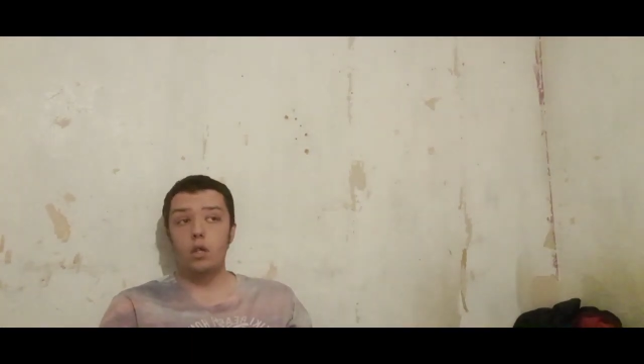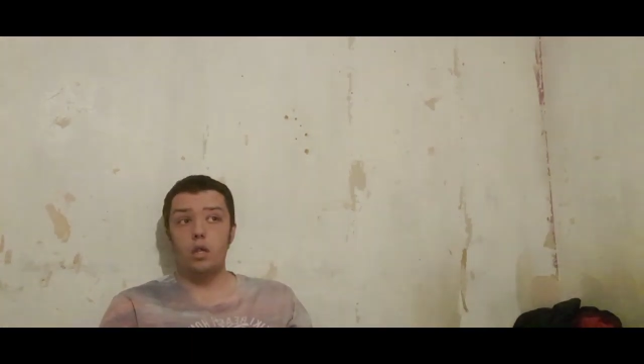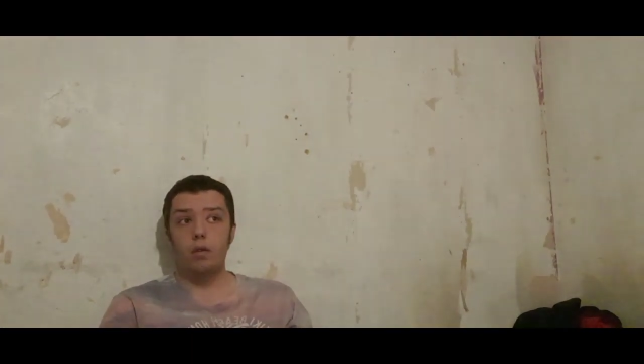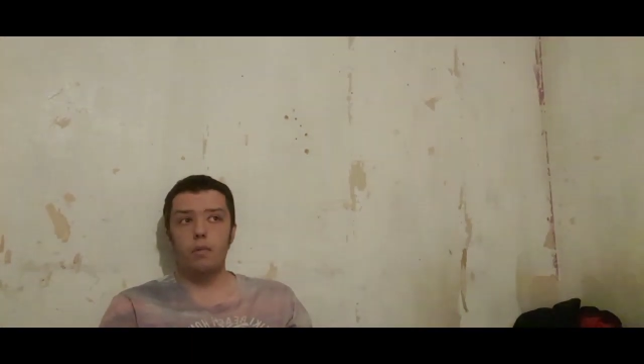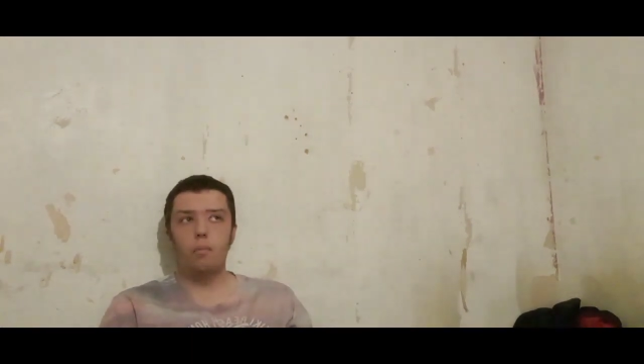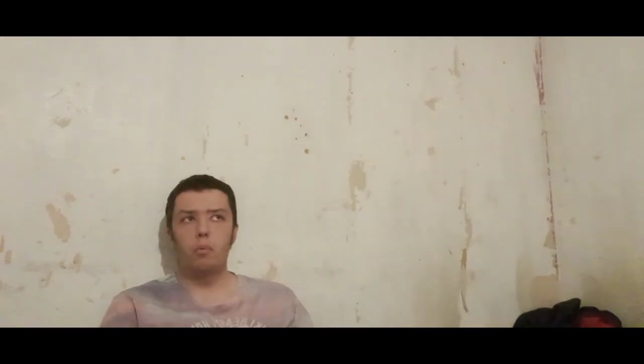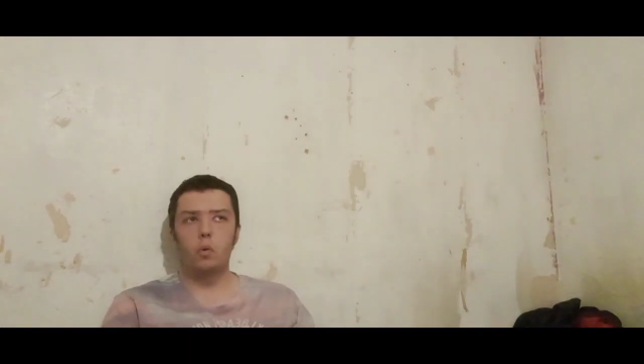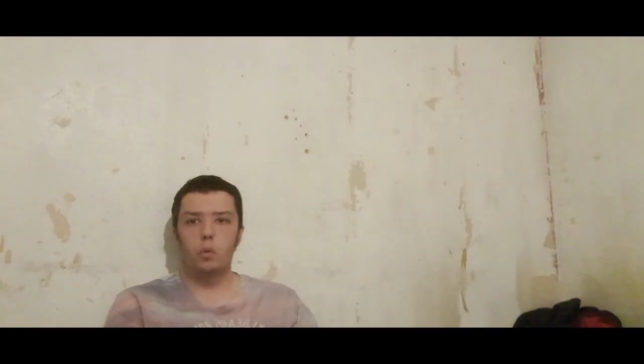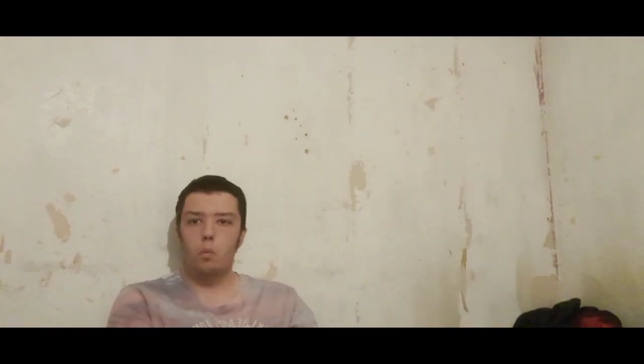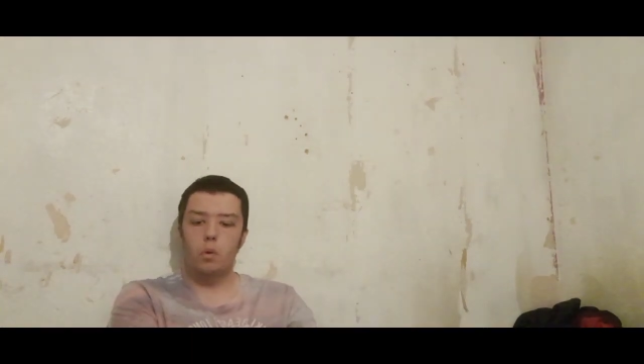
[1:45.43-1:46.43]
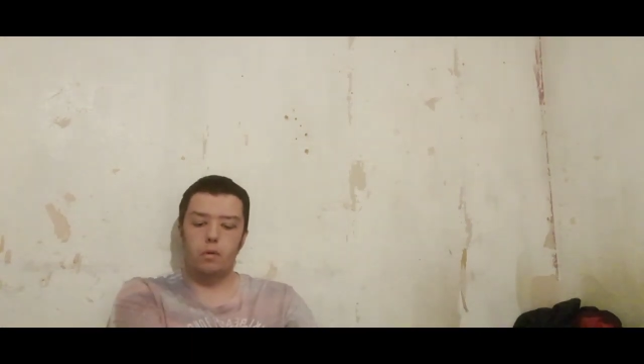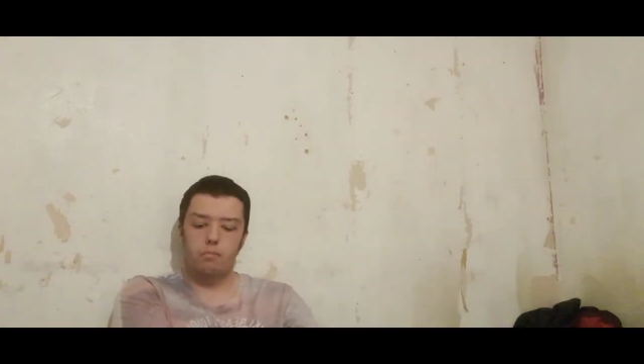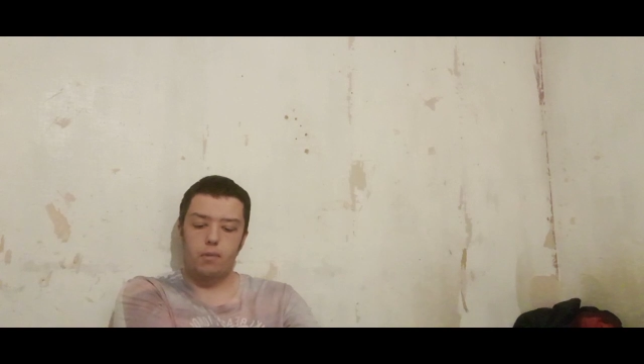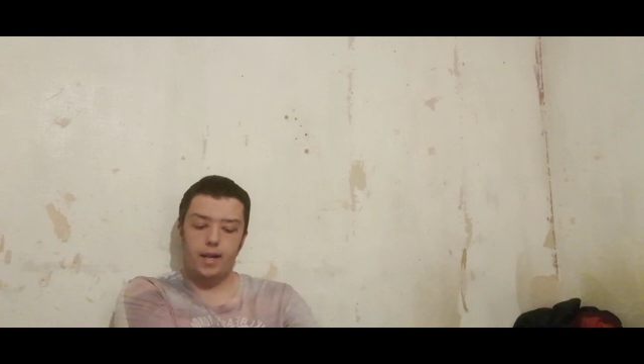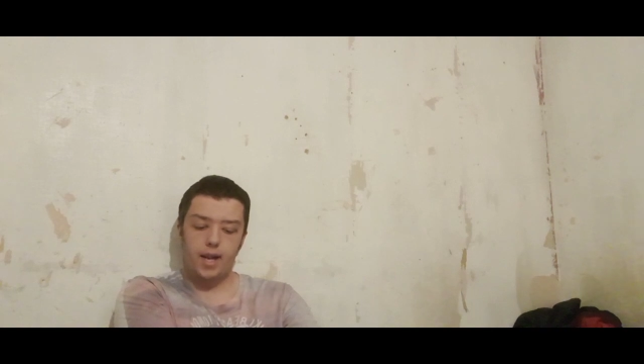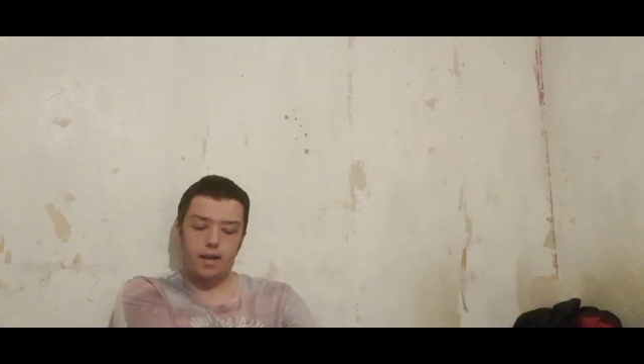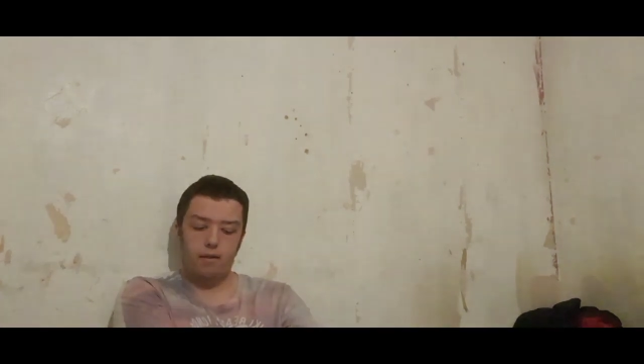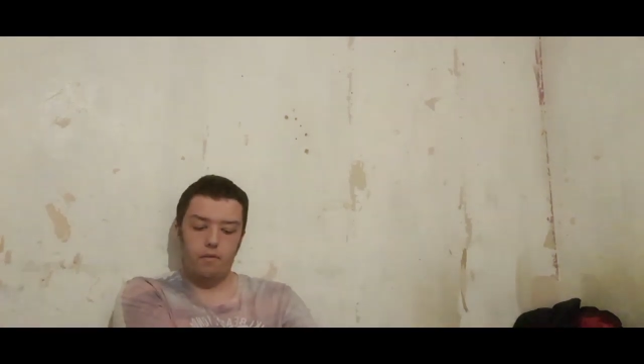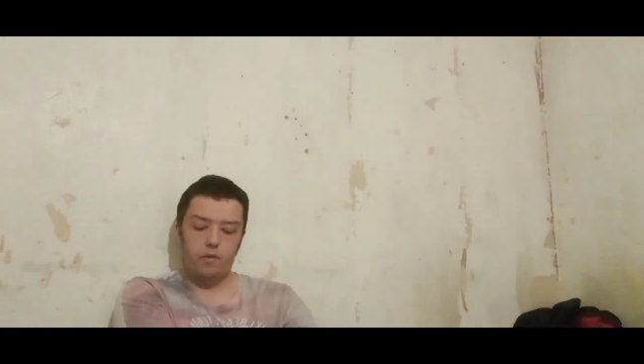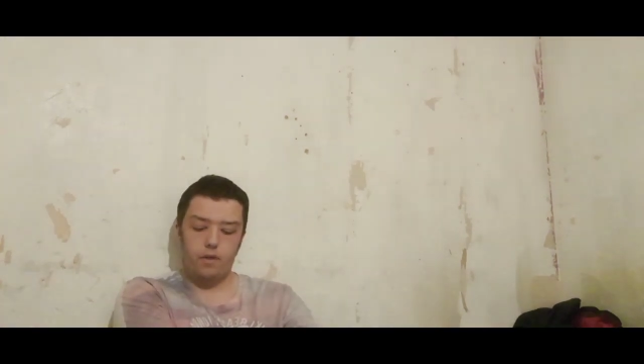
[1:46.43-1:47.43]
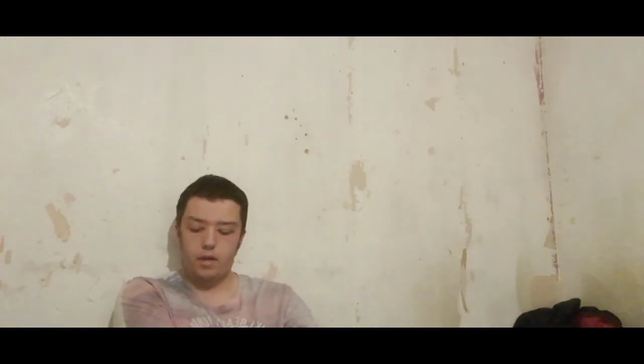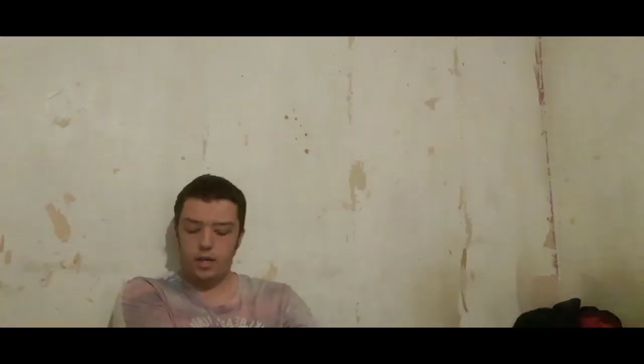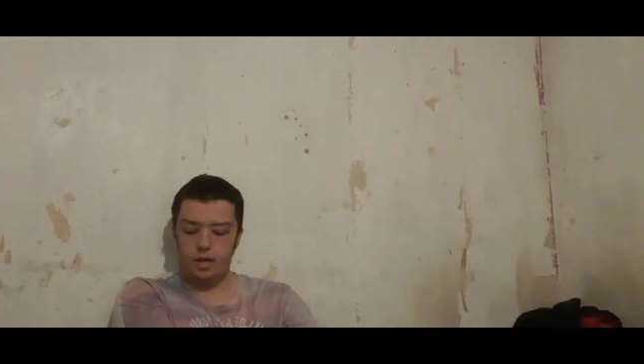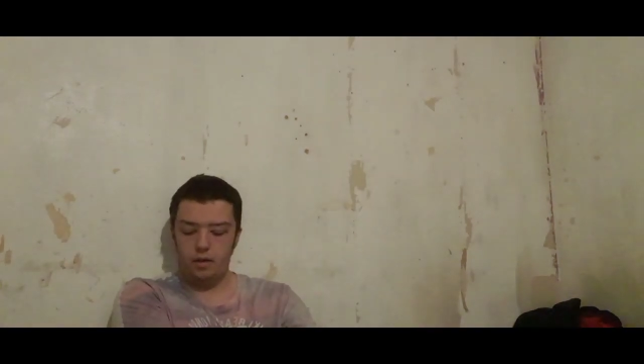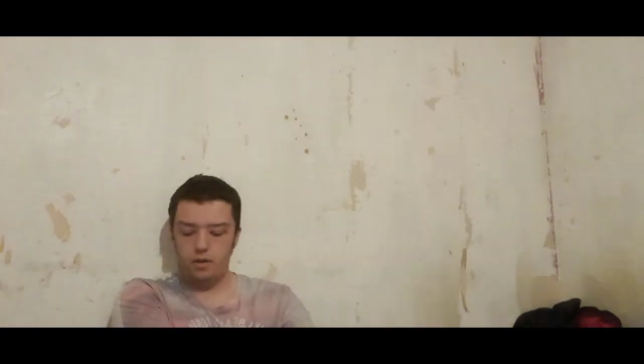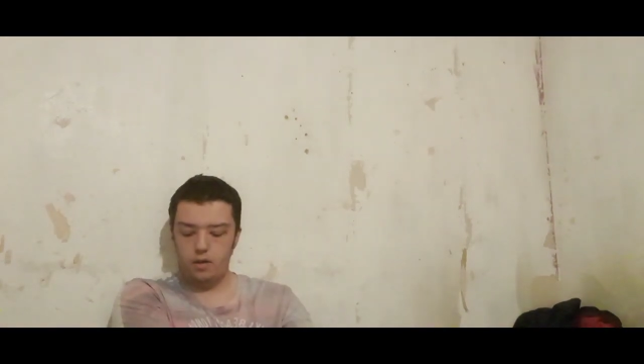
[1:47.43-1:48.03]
I bought one off my dad, so